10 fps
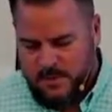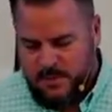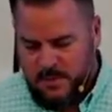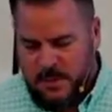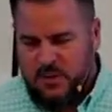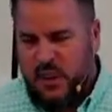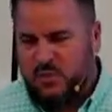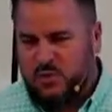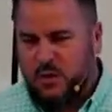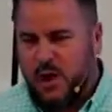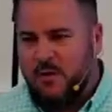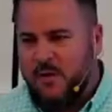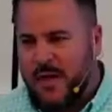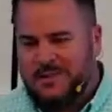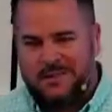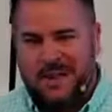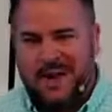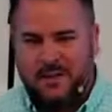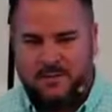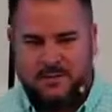He traveled 12,000
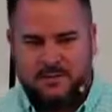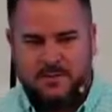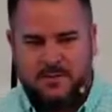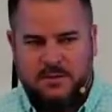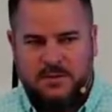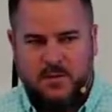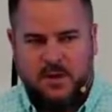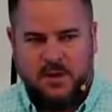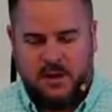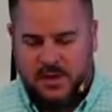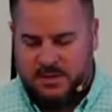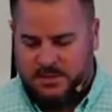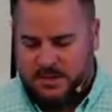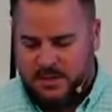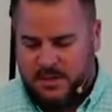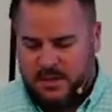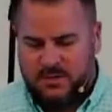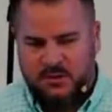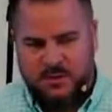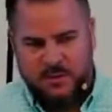miles, 49 days. He
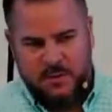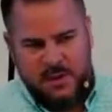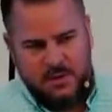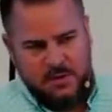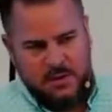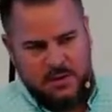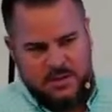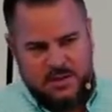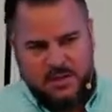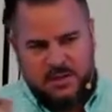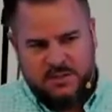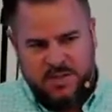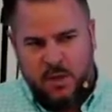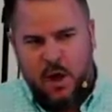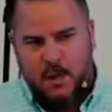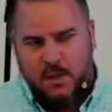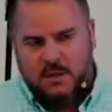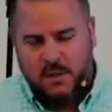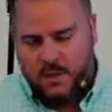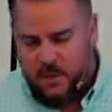drifted from Indonesia to Guam. It's a
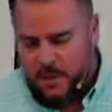long way.